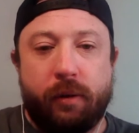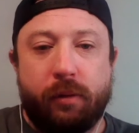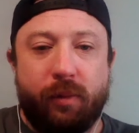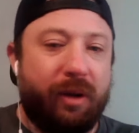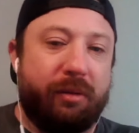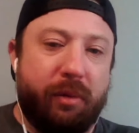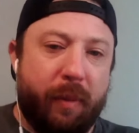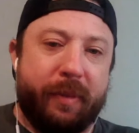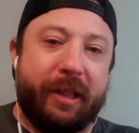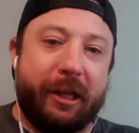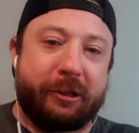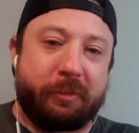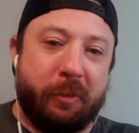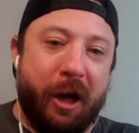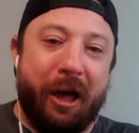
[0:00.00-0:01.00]
Well, I mean,
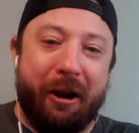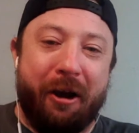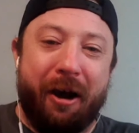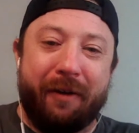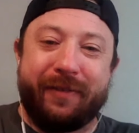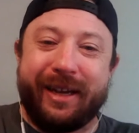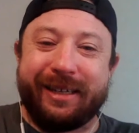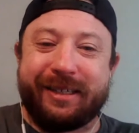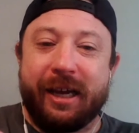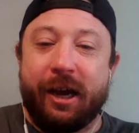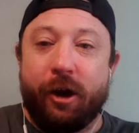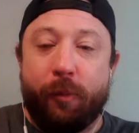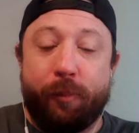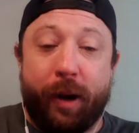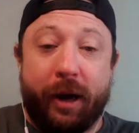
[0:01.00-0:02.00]
that's kind of obvious,
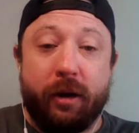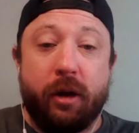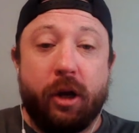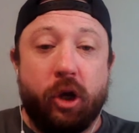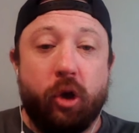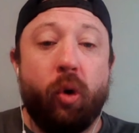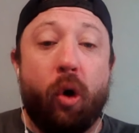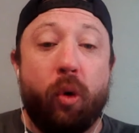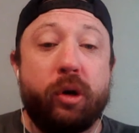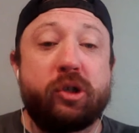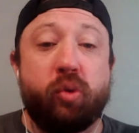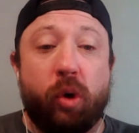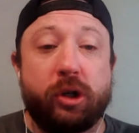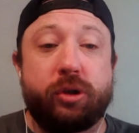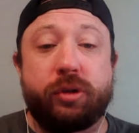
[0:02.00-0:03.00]
but you always
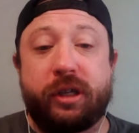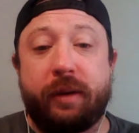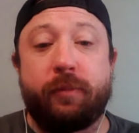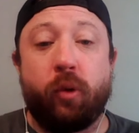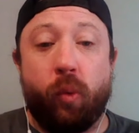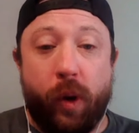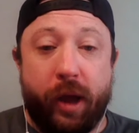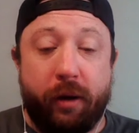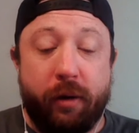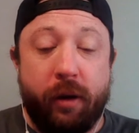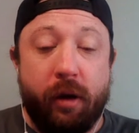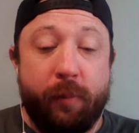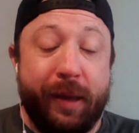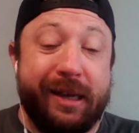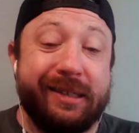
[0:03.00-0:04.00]
want your team to win
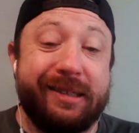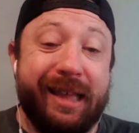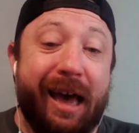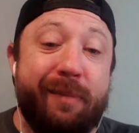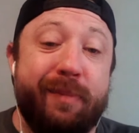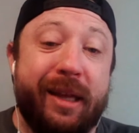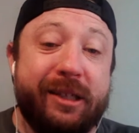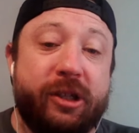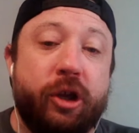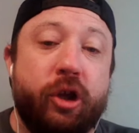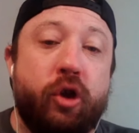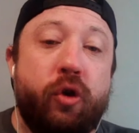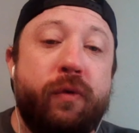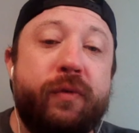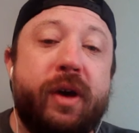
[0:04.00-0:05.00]
because that means that
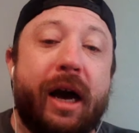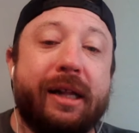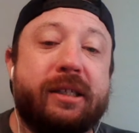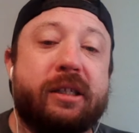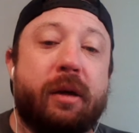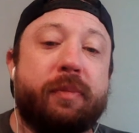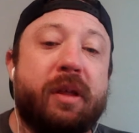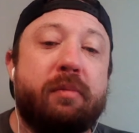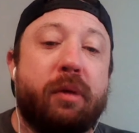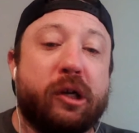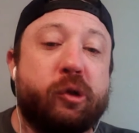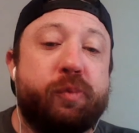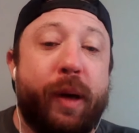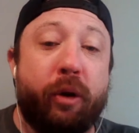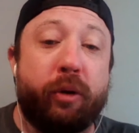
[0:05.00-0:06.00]
you've got something
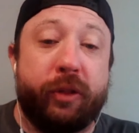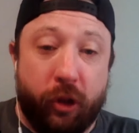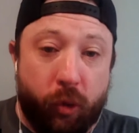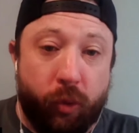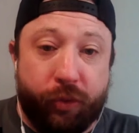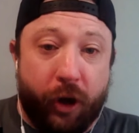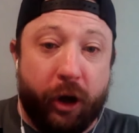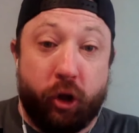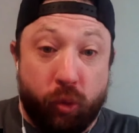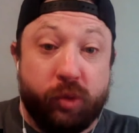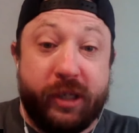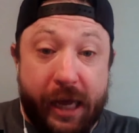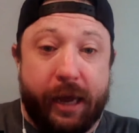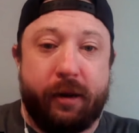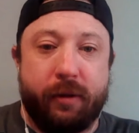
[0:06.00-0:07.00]
much better than you thought you
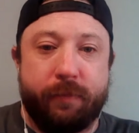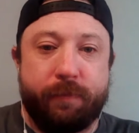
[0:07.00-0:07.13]
did.